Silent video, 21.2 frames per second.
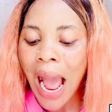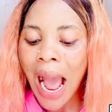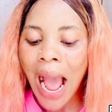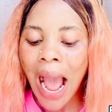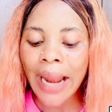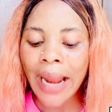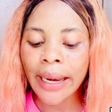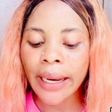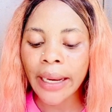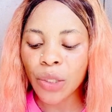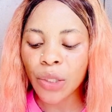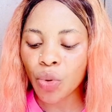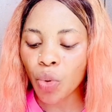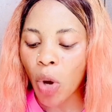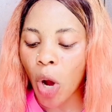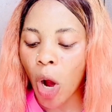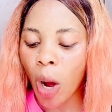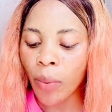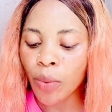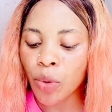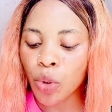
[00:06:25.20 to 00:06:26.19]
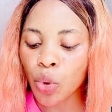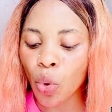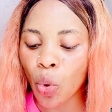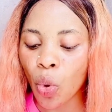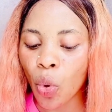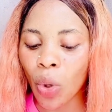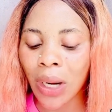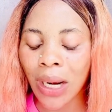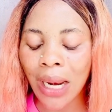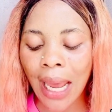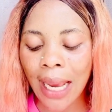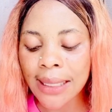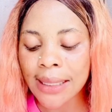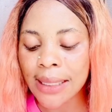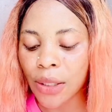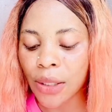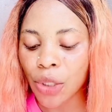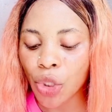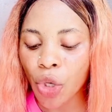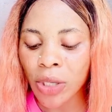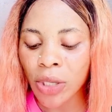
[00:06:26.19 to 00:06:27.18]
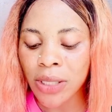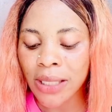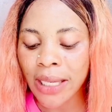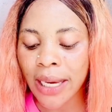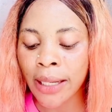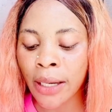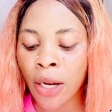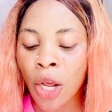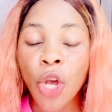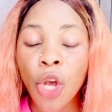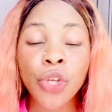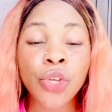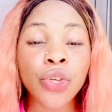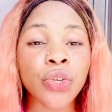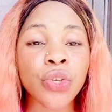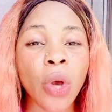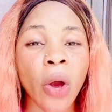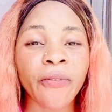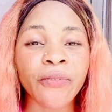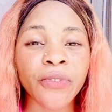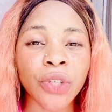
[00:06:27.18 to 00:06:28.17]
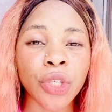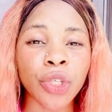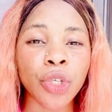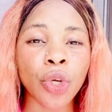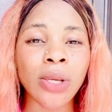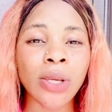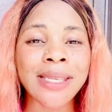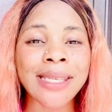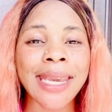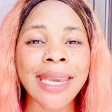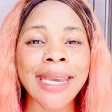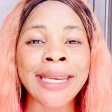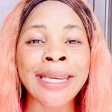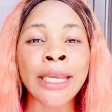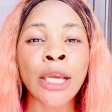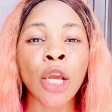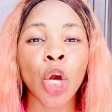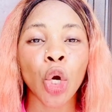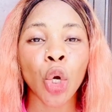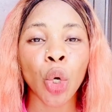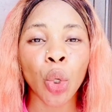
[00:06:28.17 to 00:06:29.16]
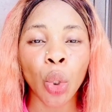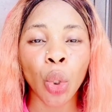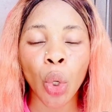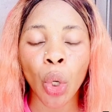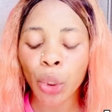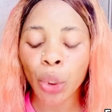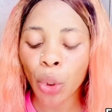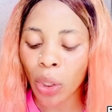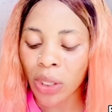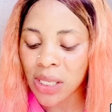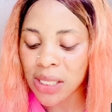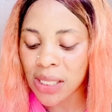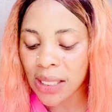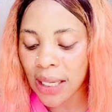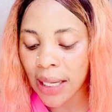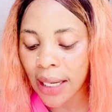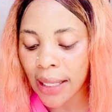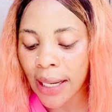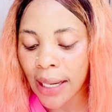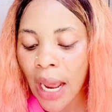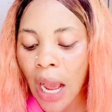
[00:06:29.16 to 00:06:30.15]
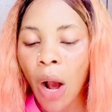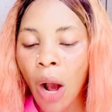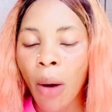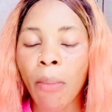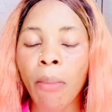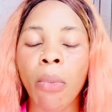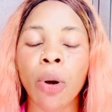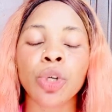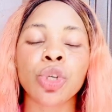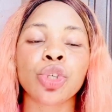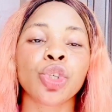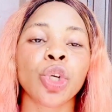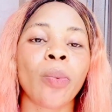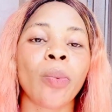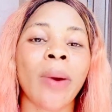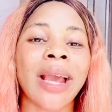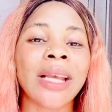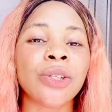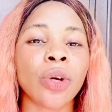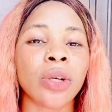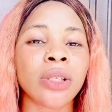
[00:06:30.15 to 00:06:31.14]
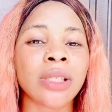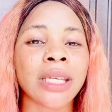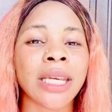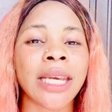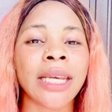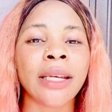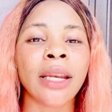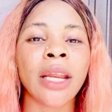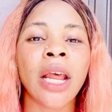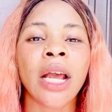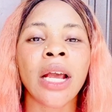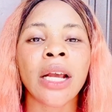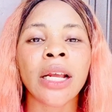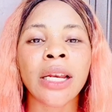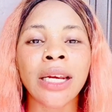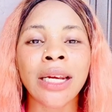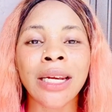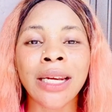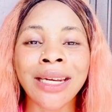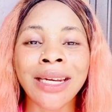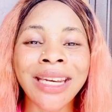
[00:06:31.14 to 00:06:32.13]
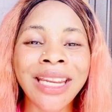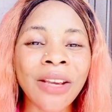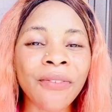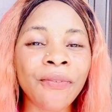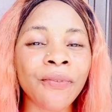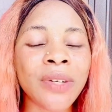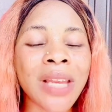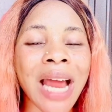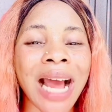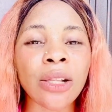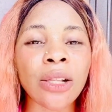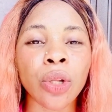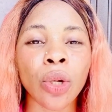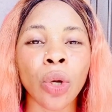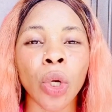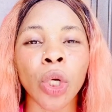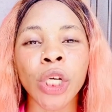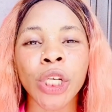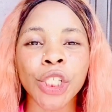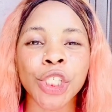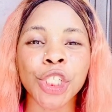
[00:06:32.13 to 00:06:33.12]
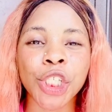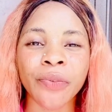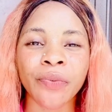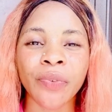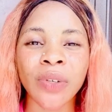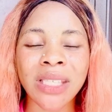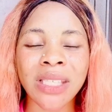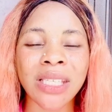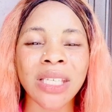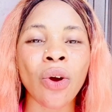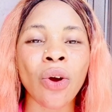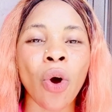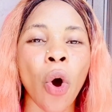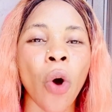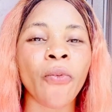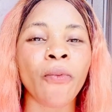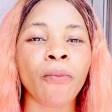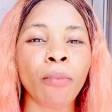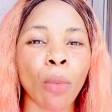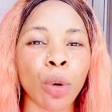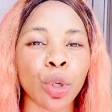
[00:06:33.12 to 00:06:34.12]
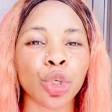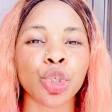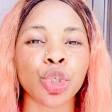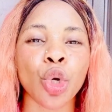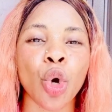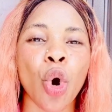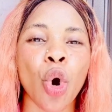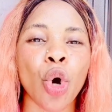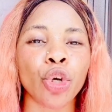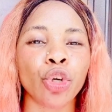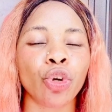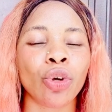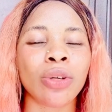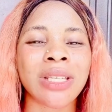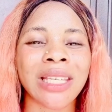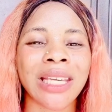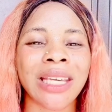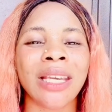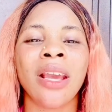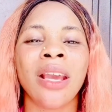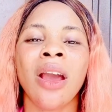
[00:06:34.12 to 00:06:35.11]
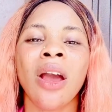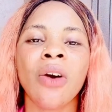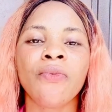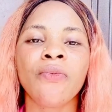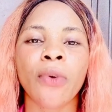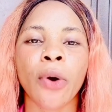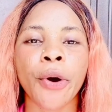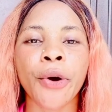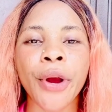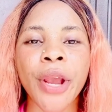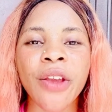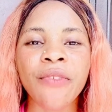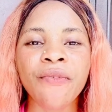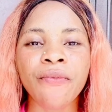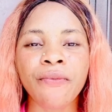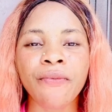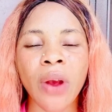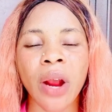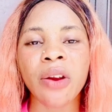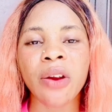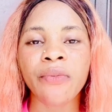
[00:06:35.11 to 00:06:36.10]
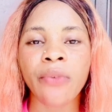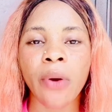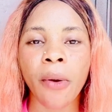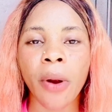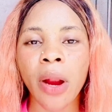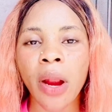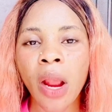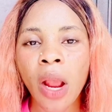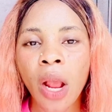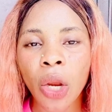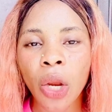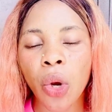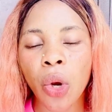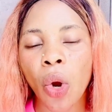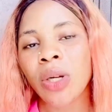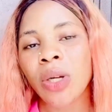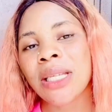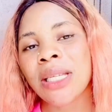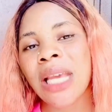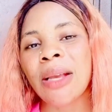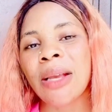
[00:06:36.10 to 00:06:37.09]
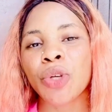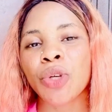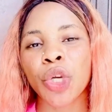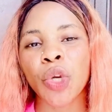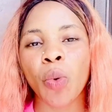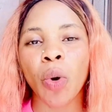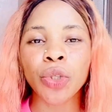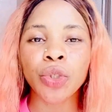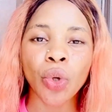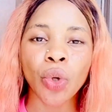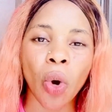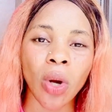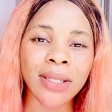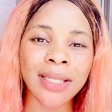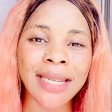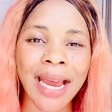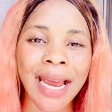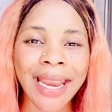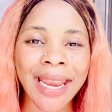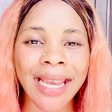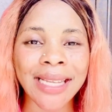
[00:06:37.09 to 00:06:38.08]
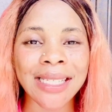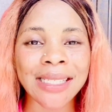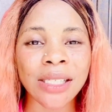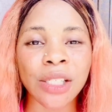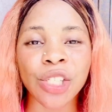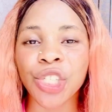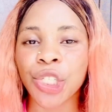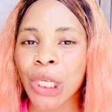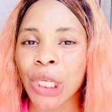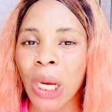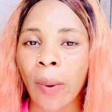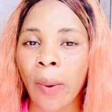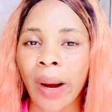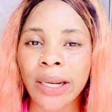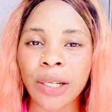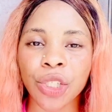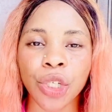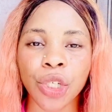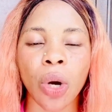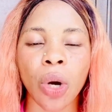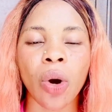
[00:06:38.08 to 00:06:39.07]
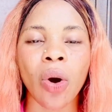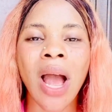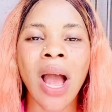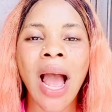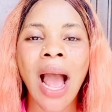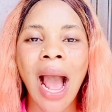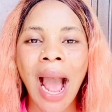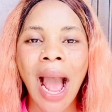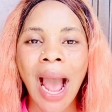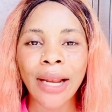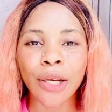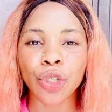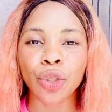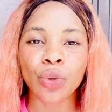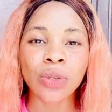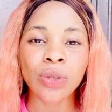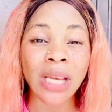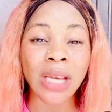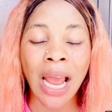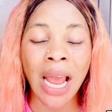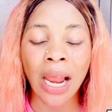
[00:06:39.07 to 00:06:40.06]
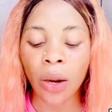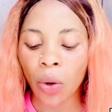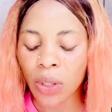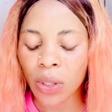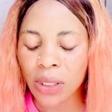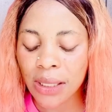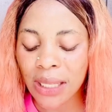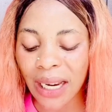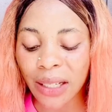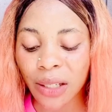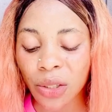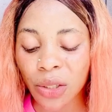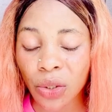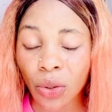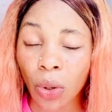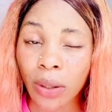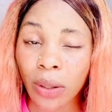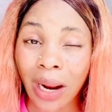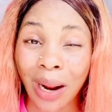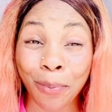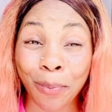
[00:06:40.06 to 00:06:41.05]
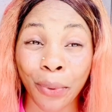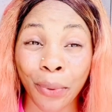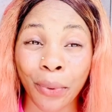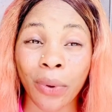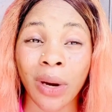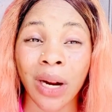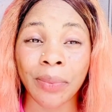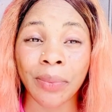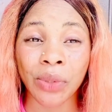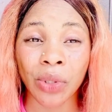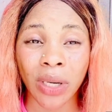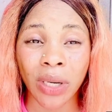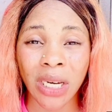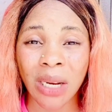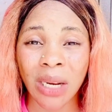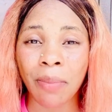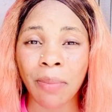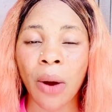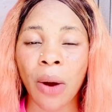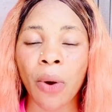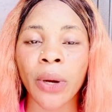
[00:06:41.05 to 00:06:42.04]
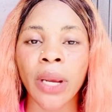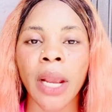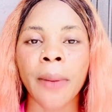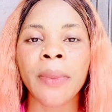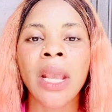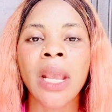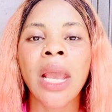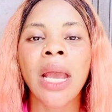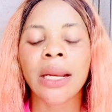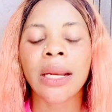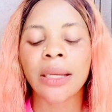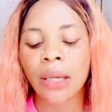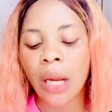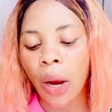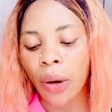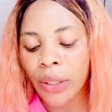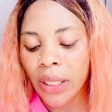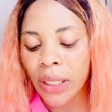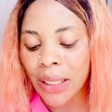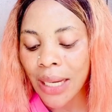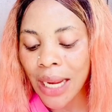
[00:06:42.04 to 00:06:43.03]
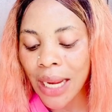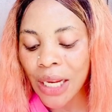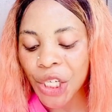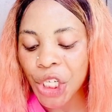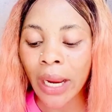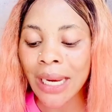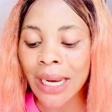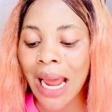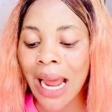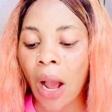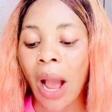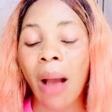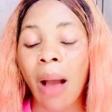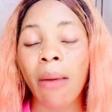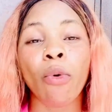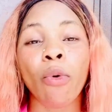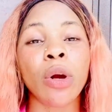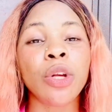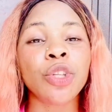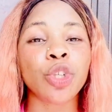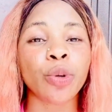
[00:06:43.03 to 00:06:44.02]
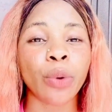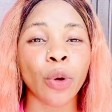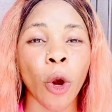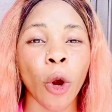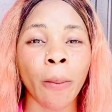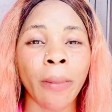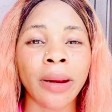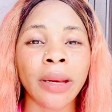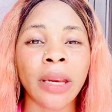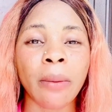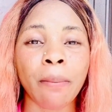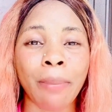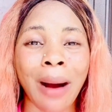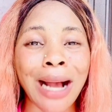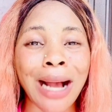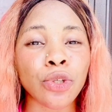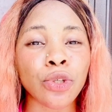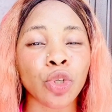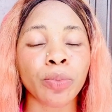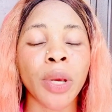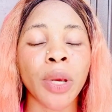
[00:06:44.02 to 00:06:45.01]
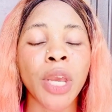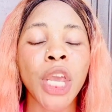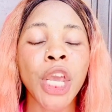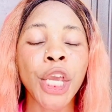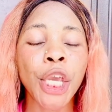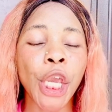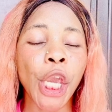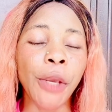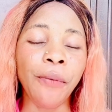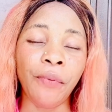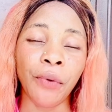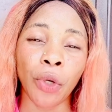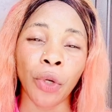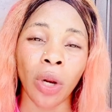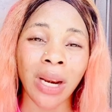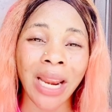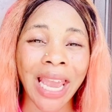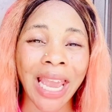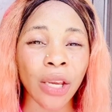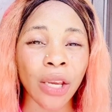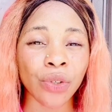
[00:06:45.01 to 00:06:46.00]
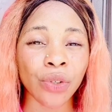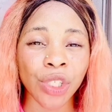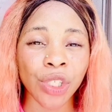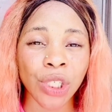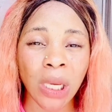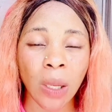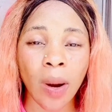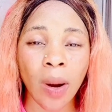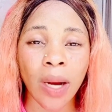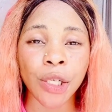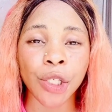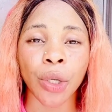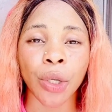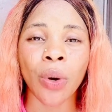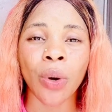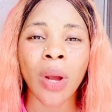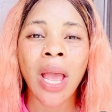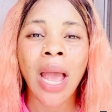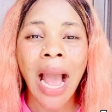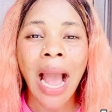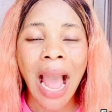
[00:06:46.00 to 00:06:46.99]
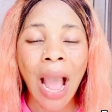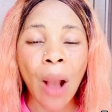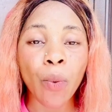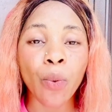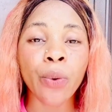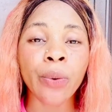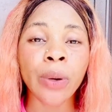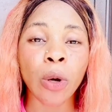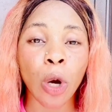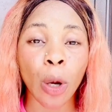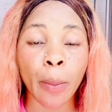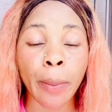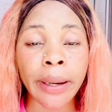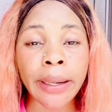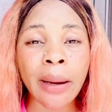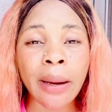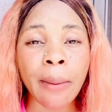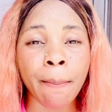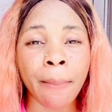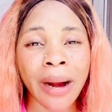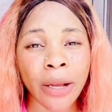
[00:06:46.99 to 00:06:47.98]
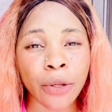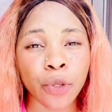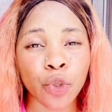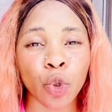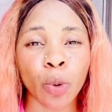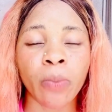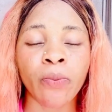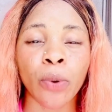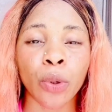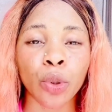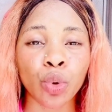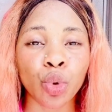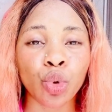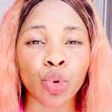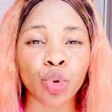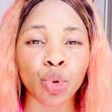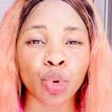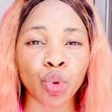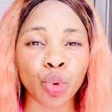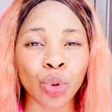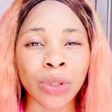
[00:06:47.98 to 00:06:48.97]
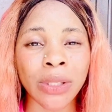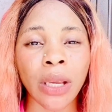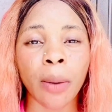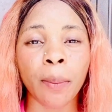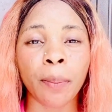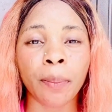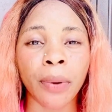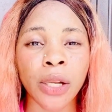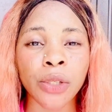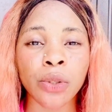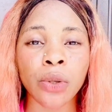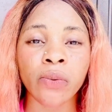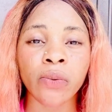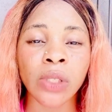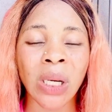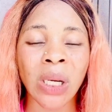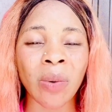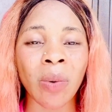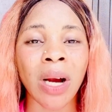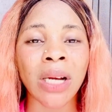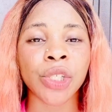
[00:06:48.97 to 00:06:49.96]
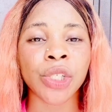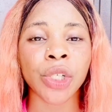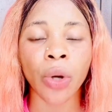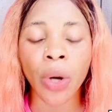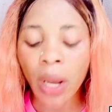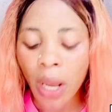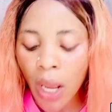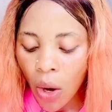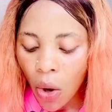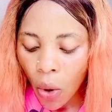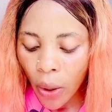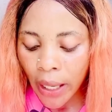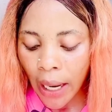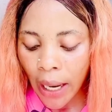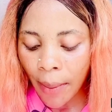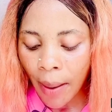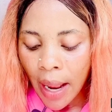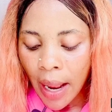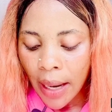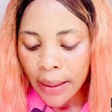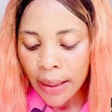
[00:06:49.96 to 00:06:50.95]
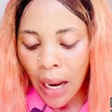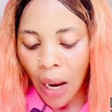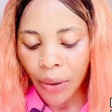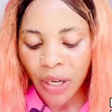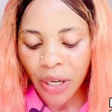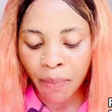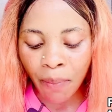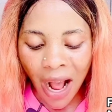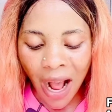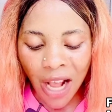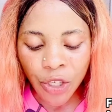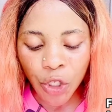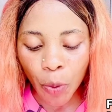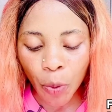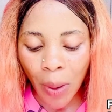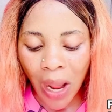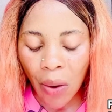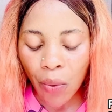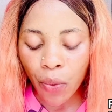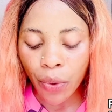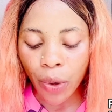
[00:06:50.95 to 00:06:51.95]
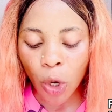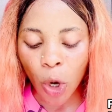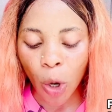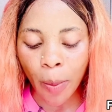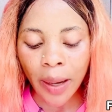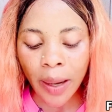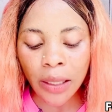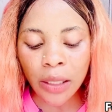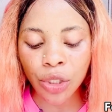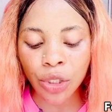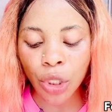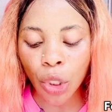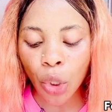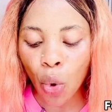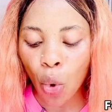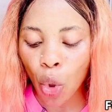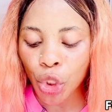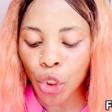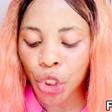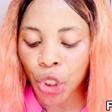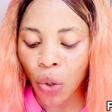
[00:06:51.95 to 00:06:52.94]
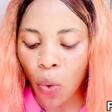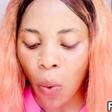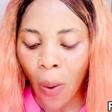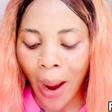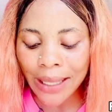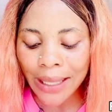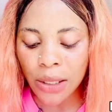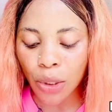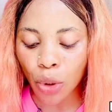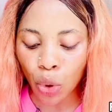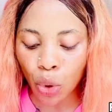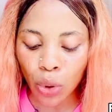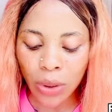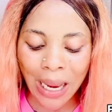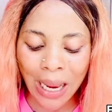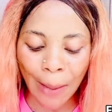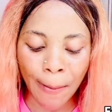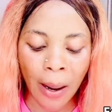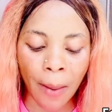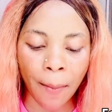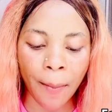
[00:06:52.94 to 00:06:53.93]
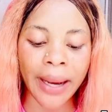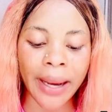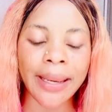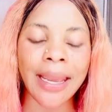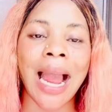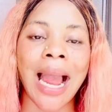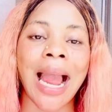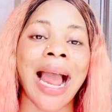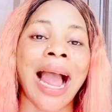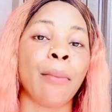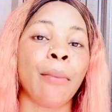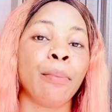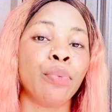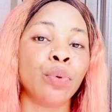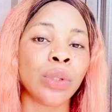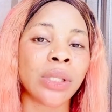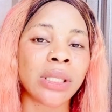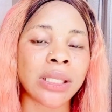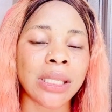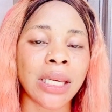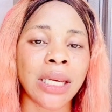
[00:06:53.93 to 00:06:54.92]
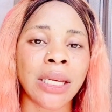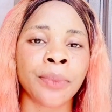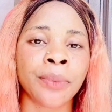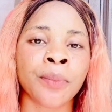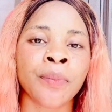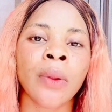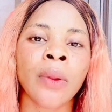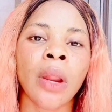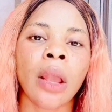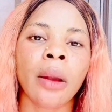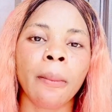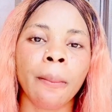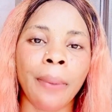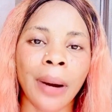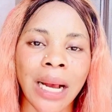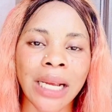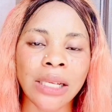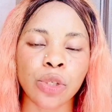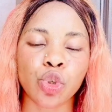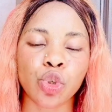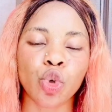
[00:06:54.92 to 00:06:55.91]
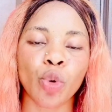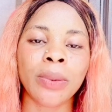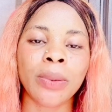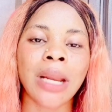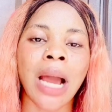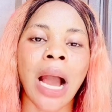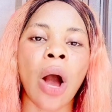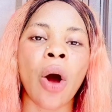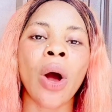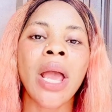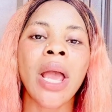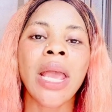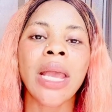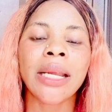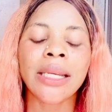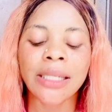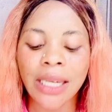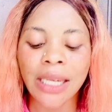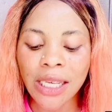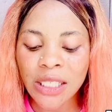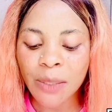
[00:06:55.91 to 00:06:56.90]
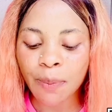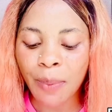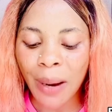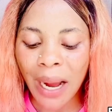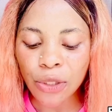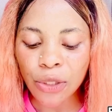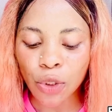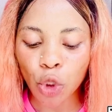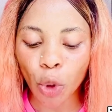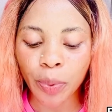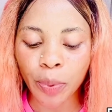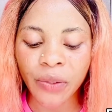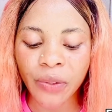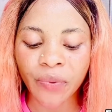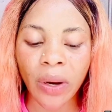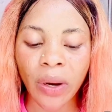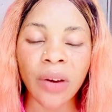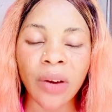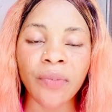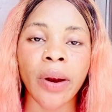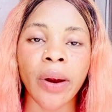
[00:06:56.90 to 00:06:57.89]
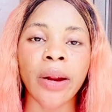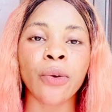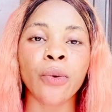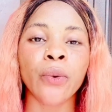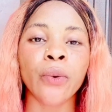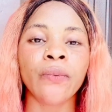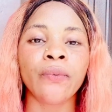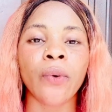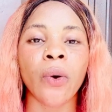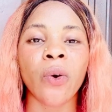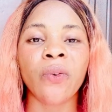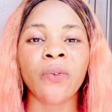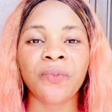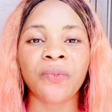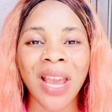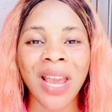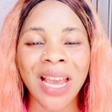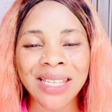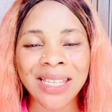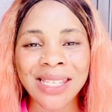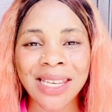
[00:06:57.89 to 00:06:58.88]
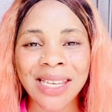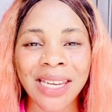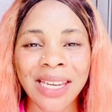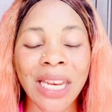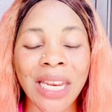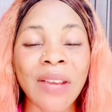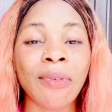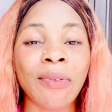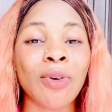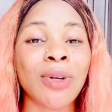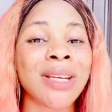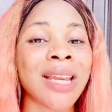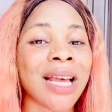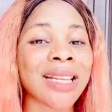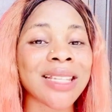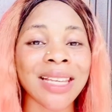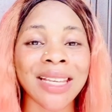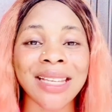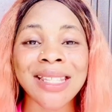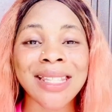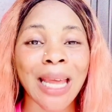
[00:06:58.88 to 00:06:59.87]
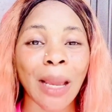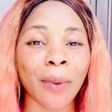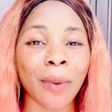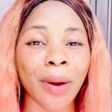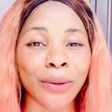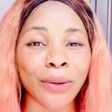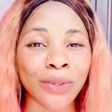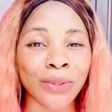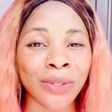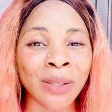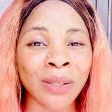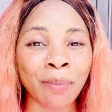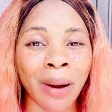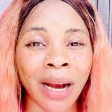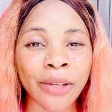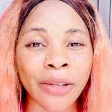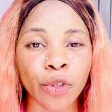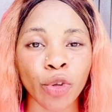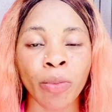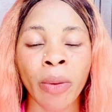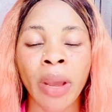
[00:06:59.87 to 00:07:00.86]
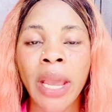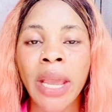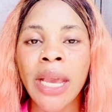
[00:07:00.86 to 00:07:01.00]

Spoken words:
and it will help to lighten your skin, soften your skin, glow your skin, moisturize your skin, leave that longevity of moisture on your skin for a very, very long time. So you want to consider getting this shower gel and use alongside this other product I'm talking about. Okay, now the next, okay, now I'm going to recommend a bar soap. If you don't like using shower gel, I will recommend a bar soap for you to use in place of shower gel. Okay, now the bar soap I will recommend is the Kojic White Gluta Papaya Arbutin Bar Soap. Now this bar soap is very, very good for fair skin. Even dark skin type can use the bar soap.